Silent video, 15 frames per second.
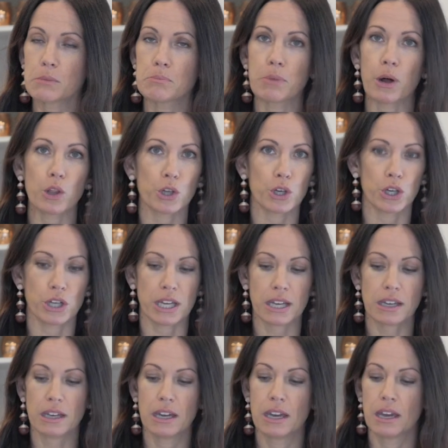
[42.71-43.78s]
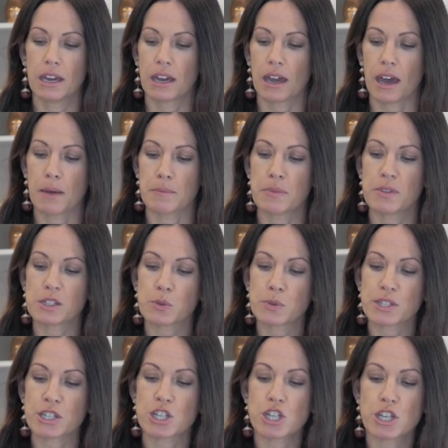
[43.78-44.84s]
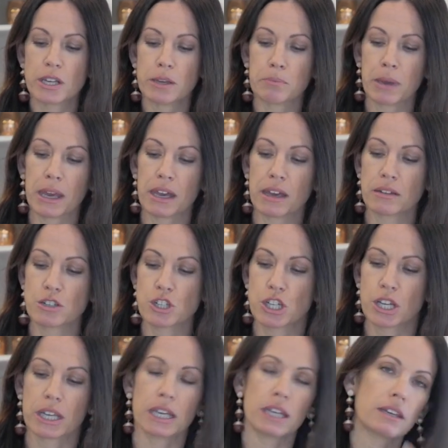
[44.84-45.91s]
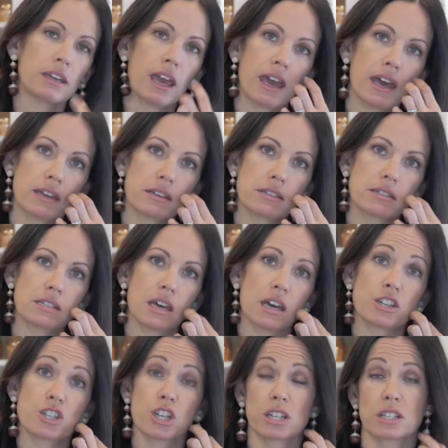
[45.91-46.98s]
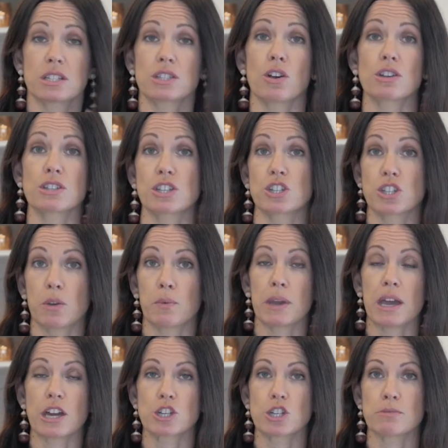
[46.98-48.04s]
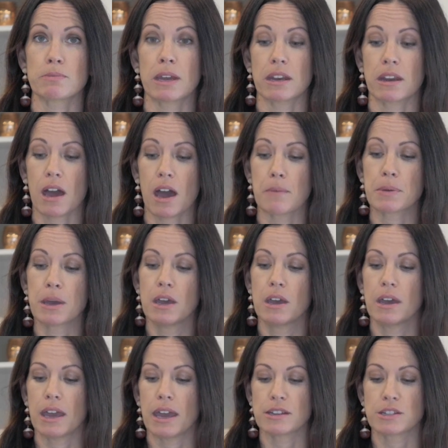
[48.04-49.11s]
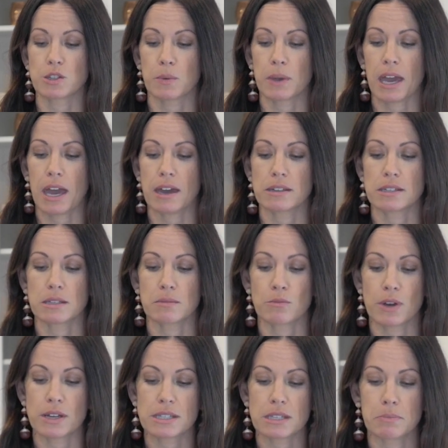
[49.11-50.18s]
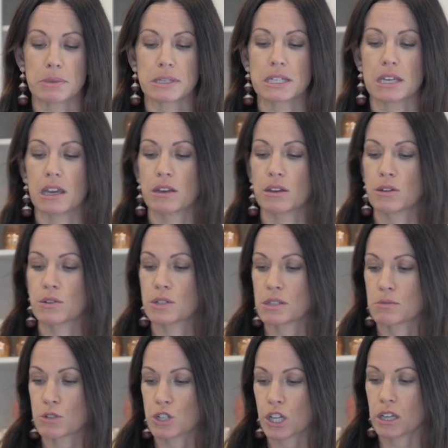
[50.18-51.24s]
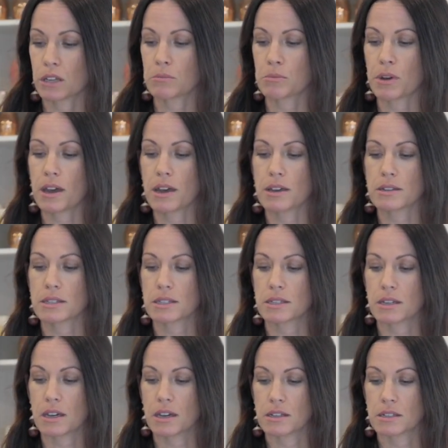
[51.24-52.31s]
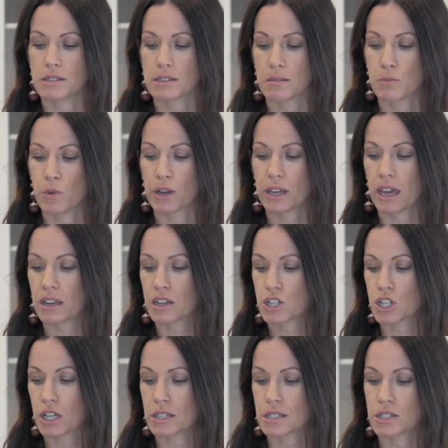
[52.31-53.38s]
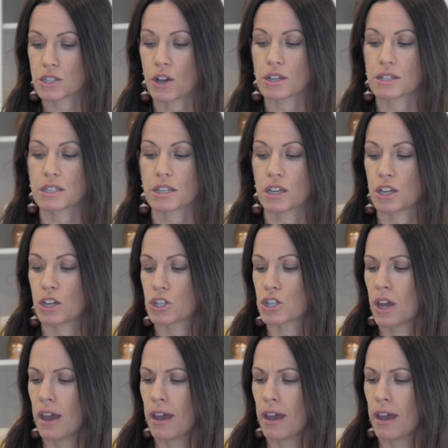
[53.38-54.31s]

bulk cooking. This was a sheet pan chicken and chicken sausage that we actually made up. And so we had some russet potatoes, some chicken breast, some organic chicken sausage,